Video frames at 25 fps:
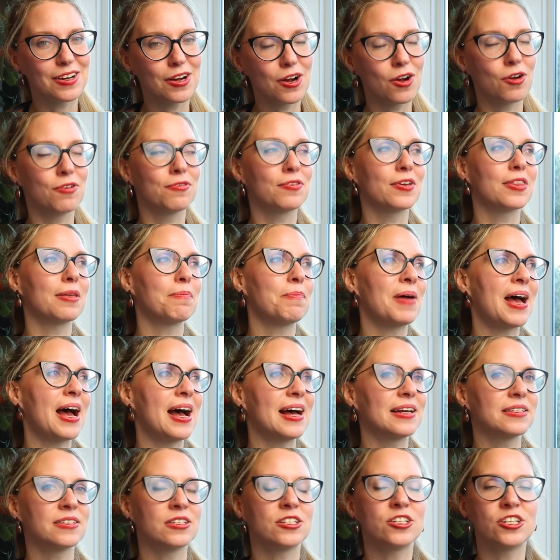over the
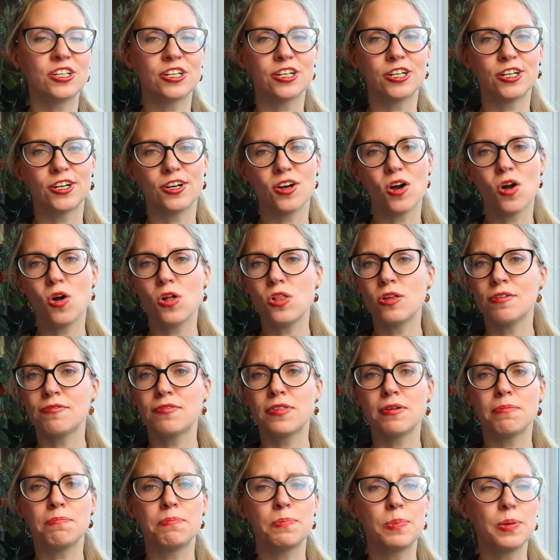past year, all of
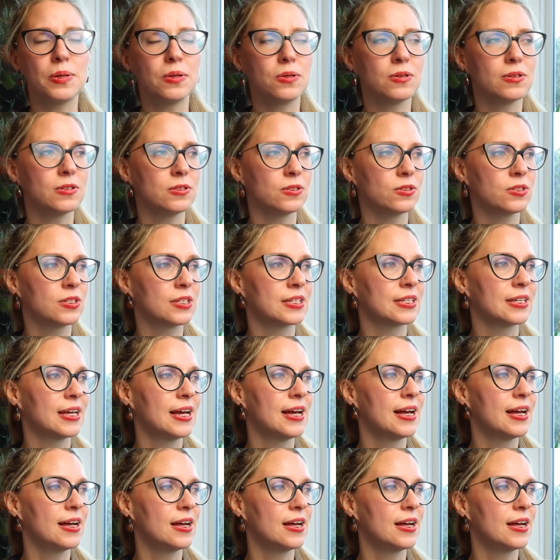the builds,